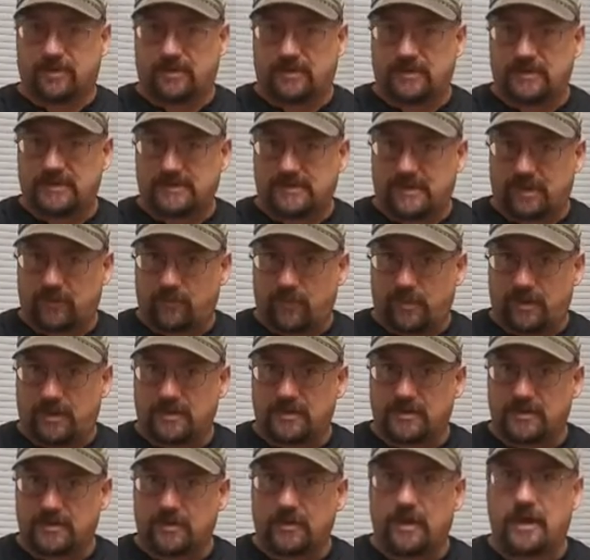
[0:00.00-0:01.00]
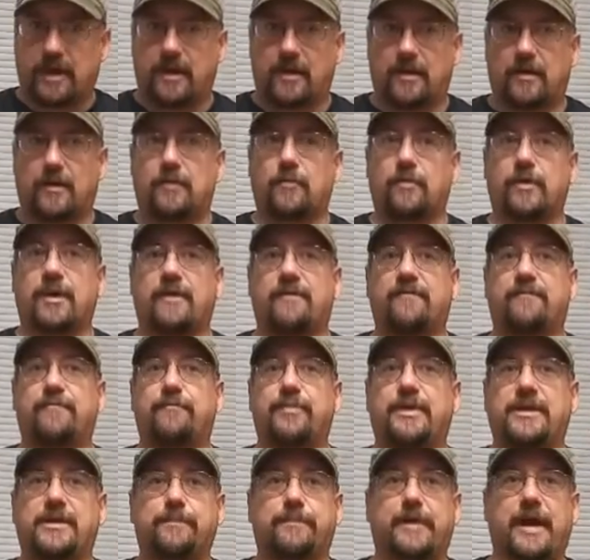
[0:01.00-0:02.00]
possibilities that we could do here.
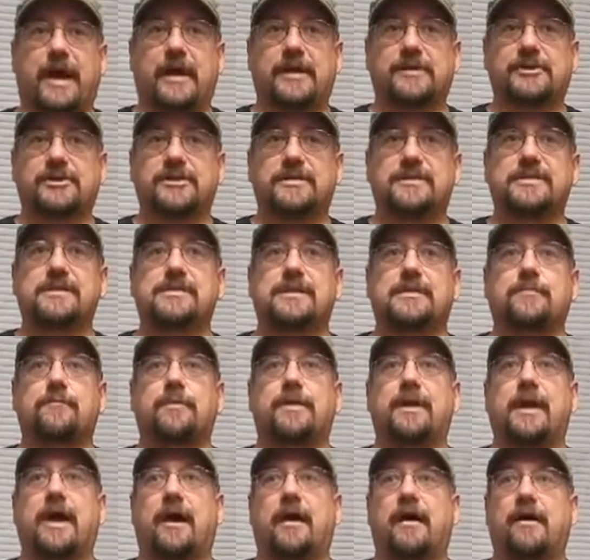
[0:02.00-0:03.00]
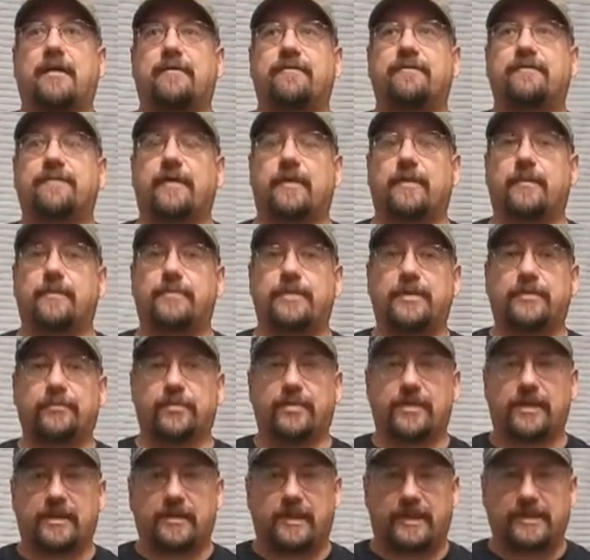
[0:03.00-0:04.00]
We have pea patches, and we have
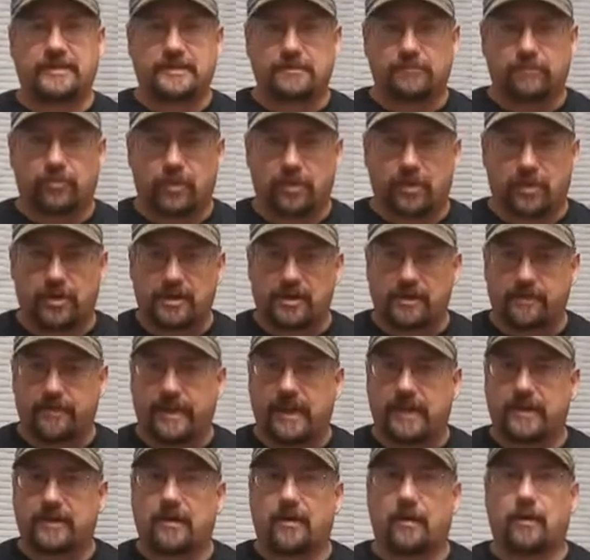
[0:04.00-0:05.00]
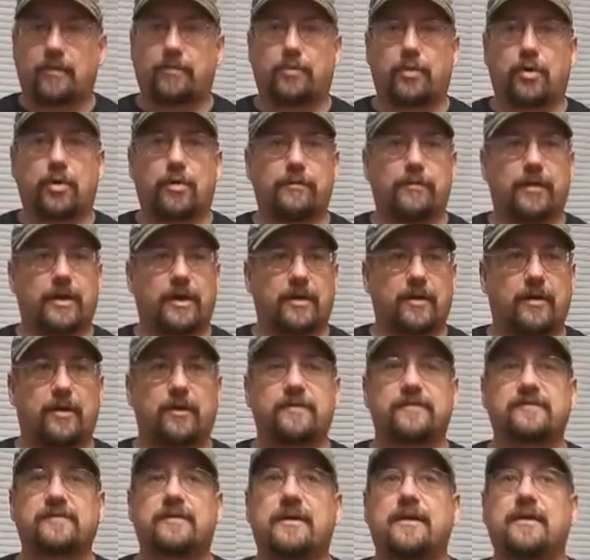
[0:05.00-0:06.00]
people that like to burn in the backyard, burn
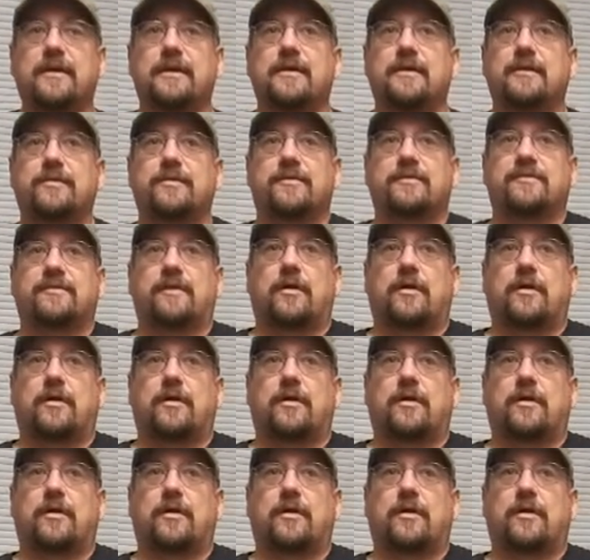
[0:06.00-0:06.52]
barrels.